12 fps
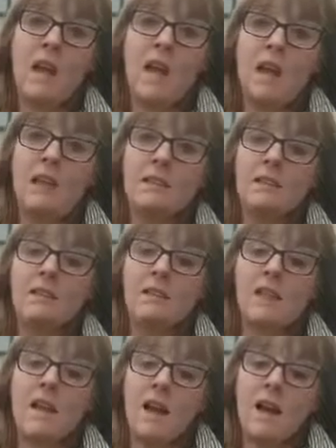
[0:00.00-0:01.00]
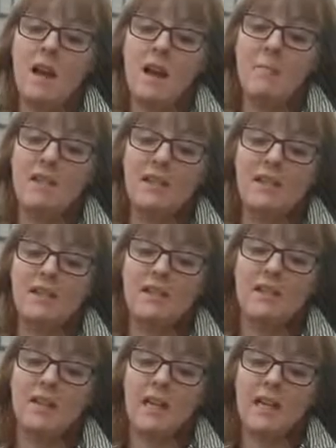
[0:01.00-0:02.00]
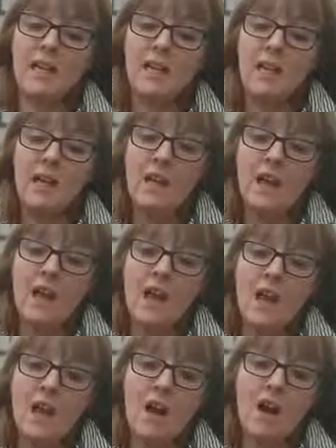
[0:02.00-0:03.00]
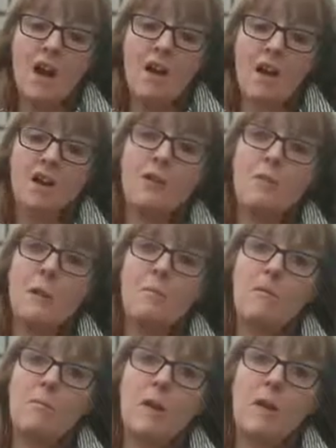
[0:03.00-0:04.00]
And I mentioned today our local Member of